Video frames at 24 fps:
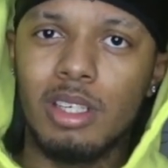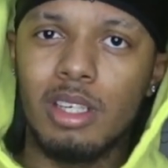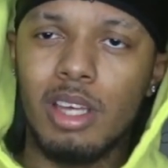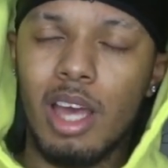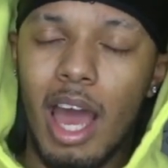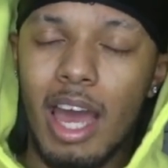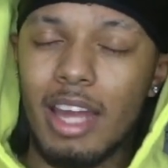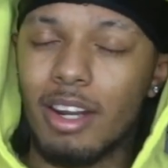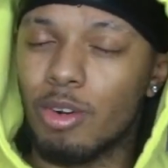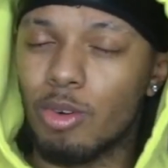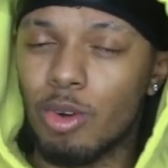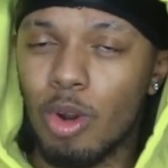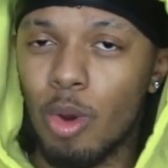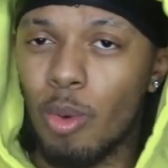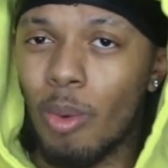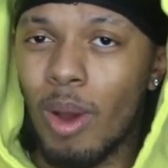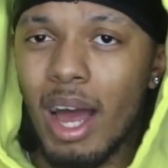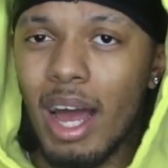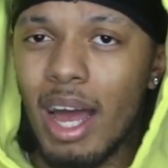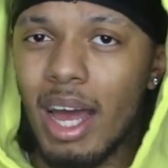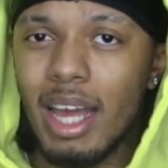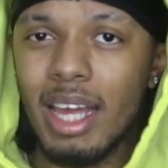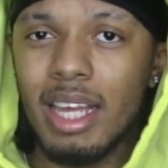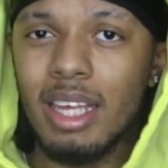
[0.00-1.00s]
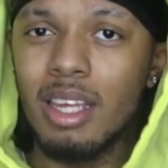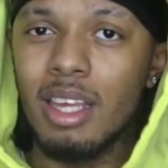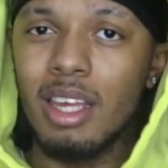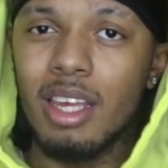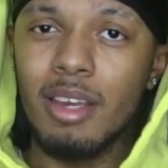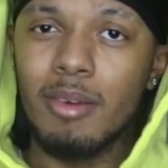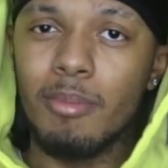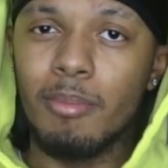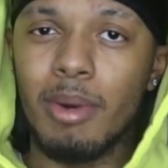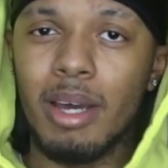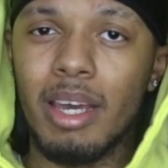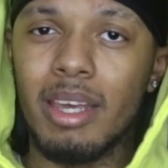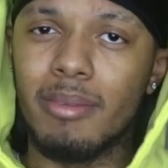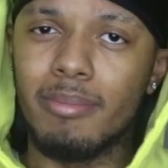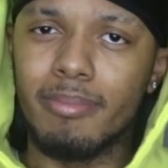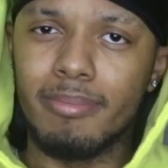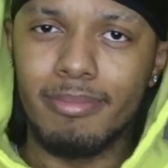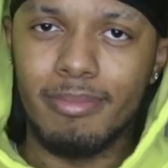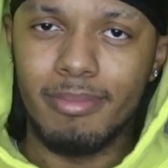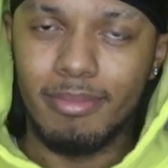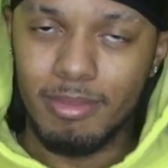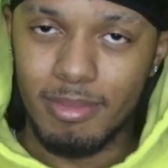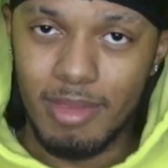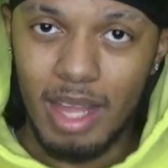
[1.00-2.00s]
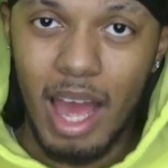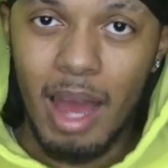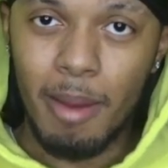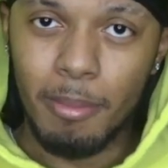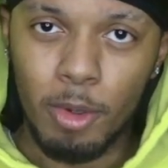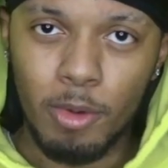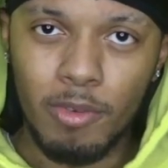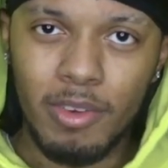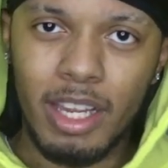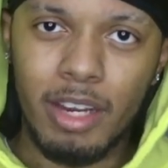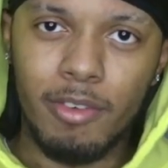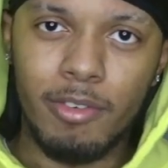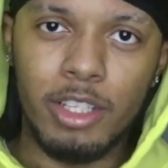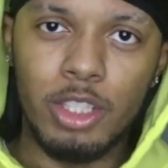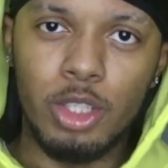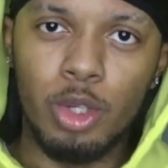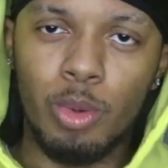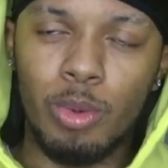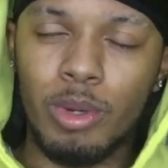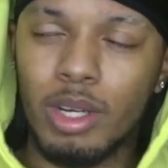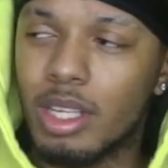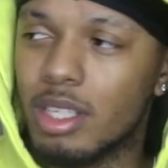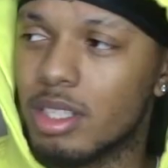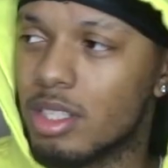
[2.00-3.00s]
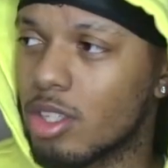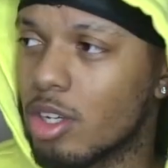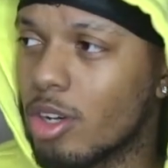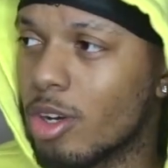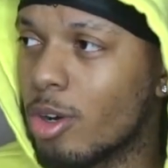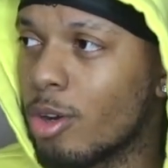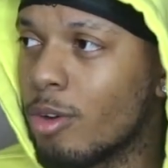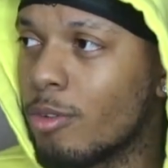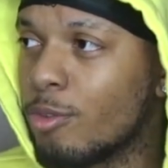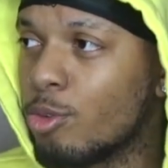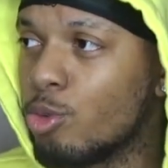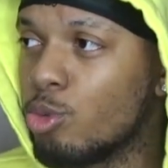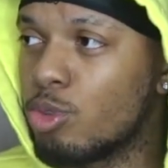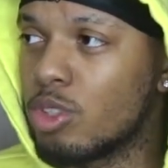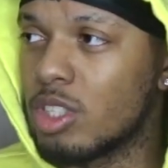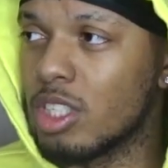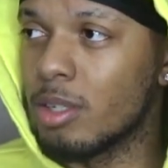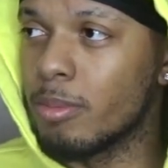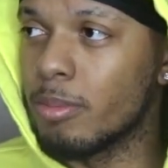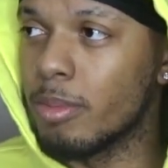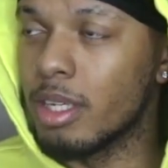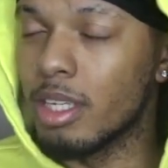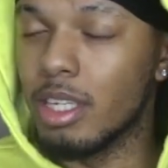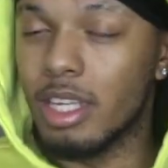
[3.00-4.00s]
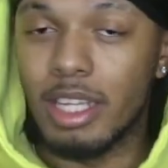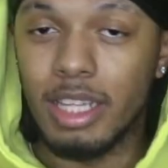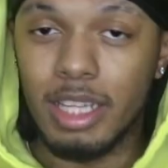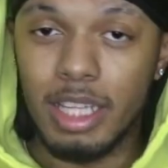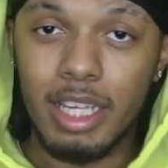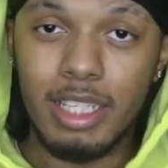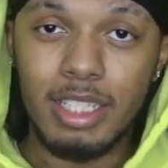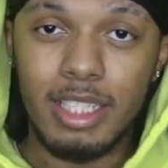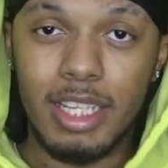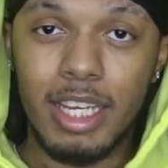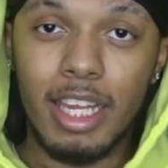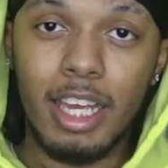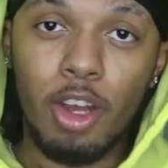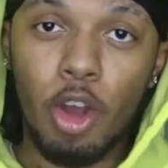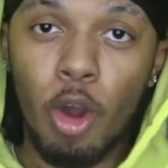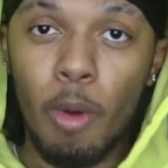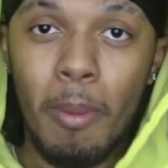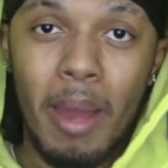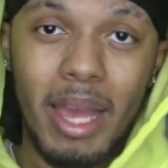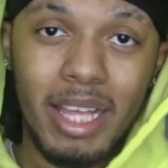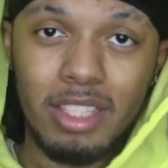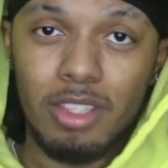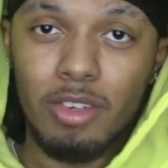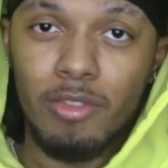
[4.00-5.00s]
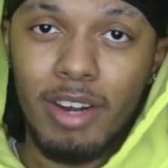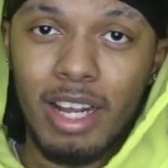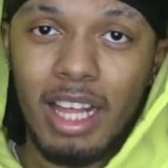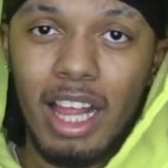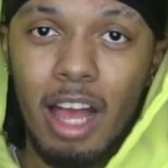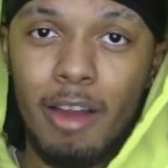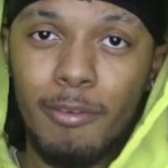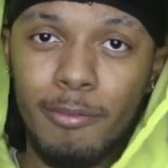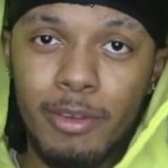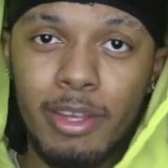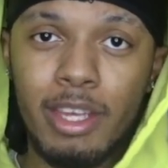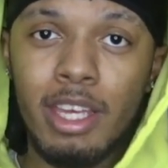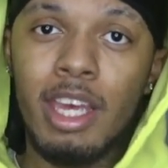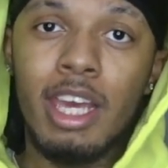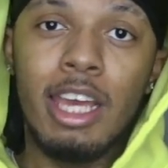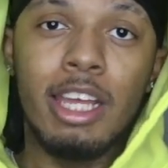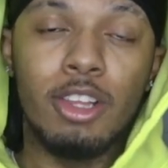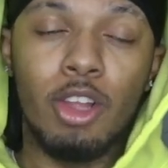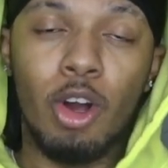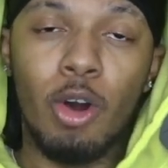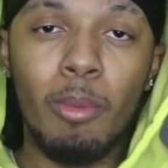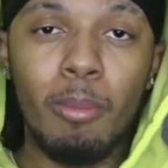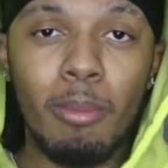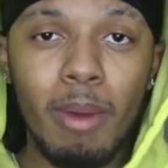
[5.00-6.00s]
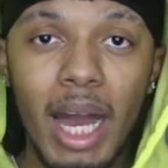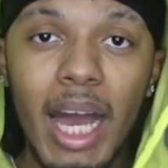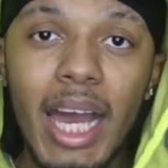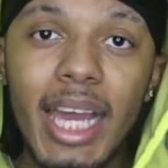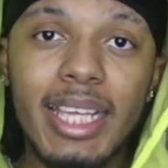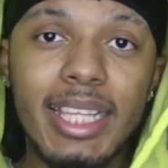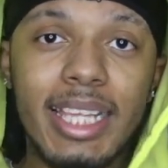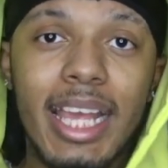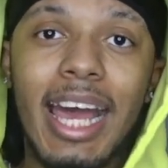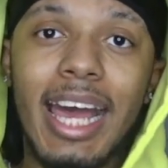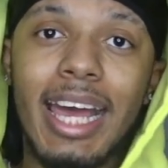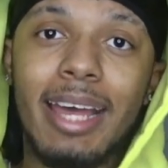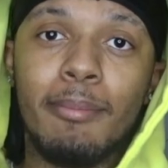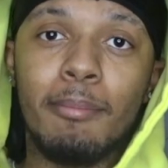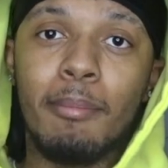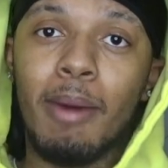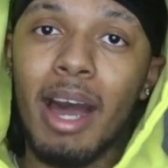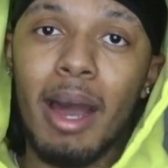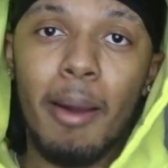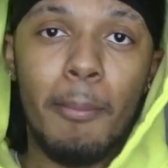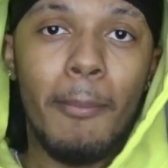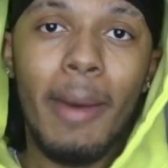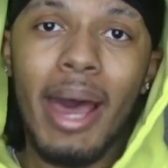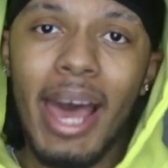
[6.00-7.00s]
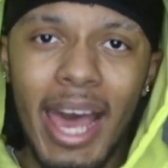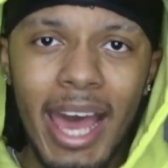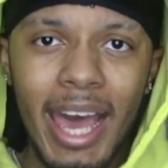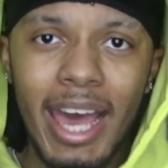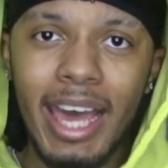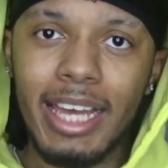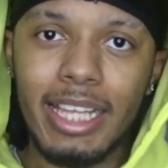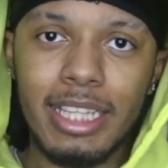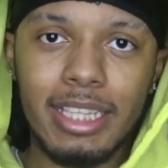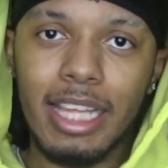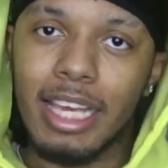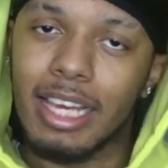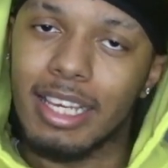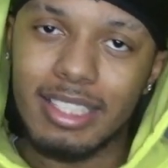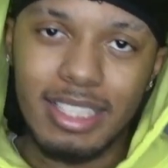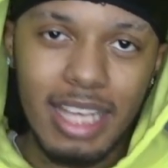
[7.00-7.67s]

I don't know why, but now I'm over here redoing it. So if you see me in this and then go back to the regular outfit, don't mind that. My bad. Things